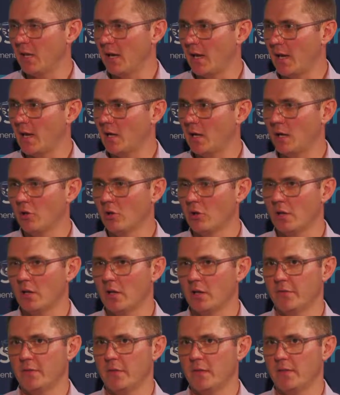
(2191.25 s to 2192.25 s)
And look, I
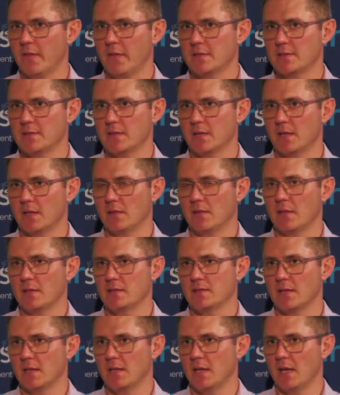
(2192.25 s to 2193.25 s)
think that's the
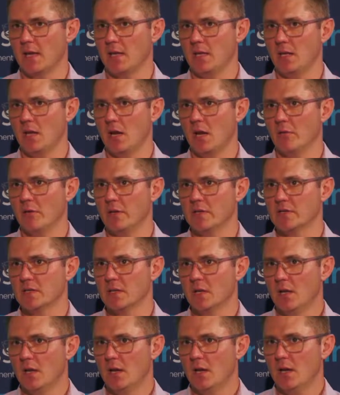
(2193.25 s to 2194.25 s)
key. Is
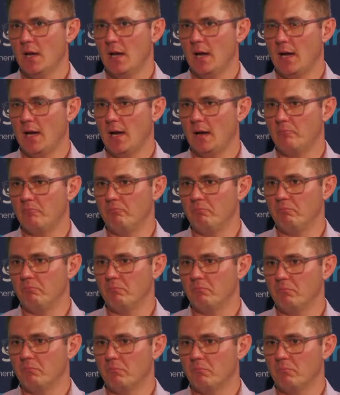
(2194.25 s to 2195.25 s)
a
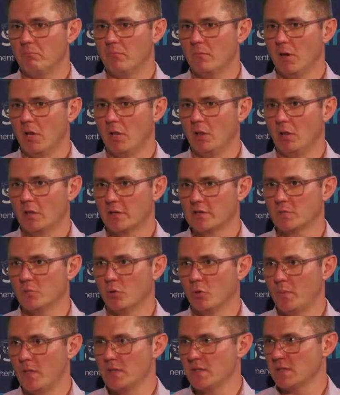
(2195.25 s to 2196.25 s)
lot of small
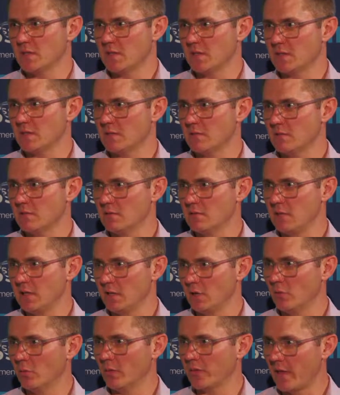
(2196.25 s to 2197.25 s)
businesses
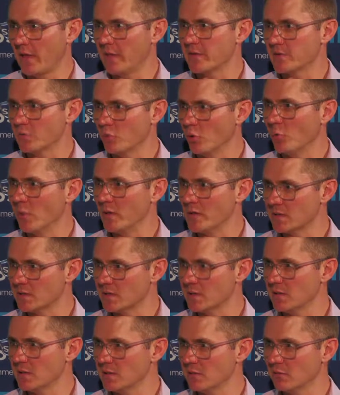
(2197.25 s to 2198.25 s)
deal with other small
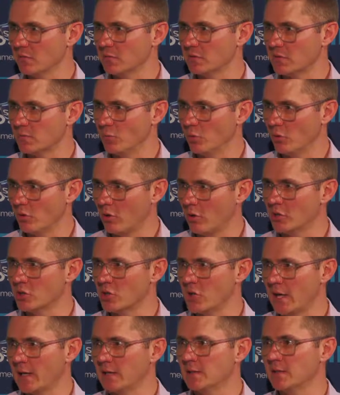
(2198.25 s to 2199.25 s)
businesses or small
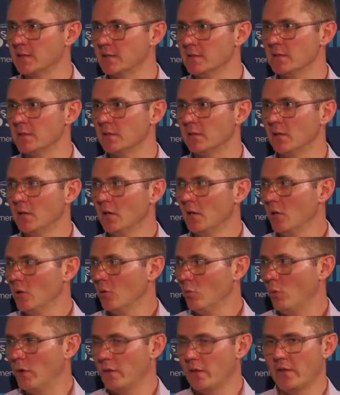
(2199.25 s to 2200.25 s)
contractors, and
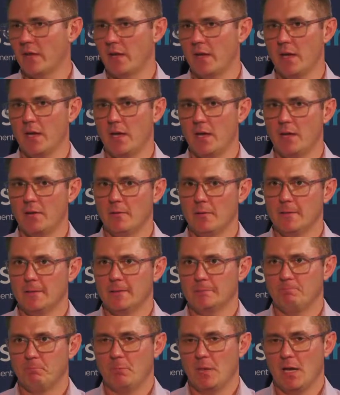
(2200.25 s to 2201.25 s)
whether they're
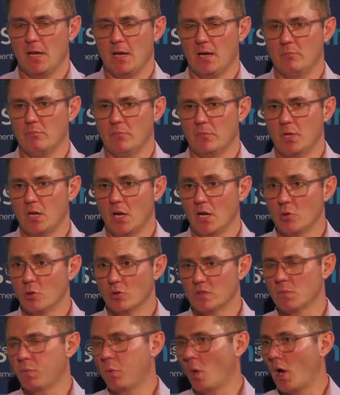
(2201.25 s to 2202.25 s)
your
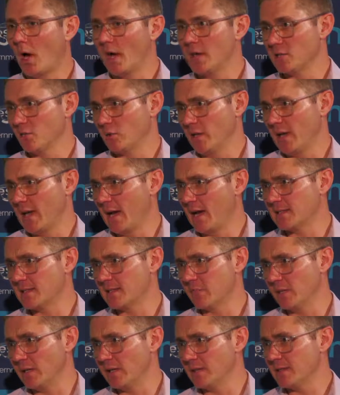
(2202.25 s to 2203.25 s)
suppliers or your
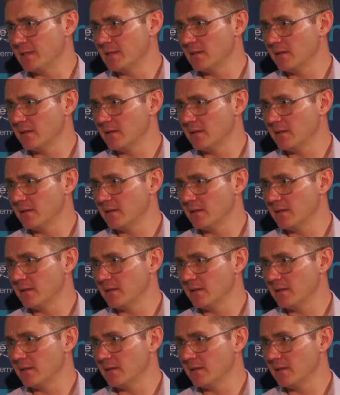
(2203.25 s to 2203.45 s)
customers.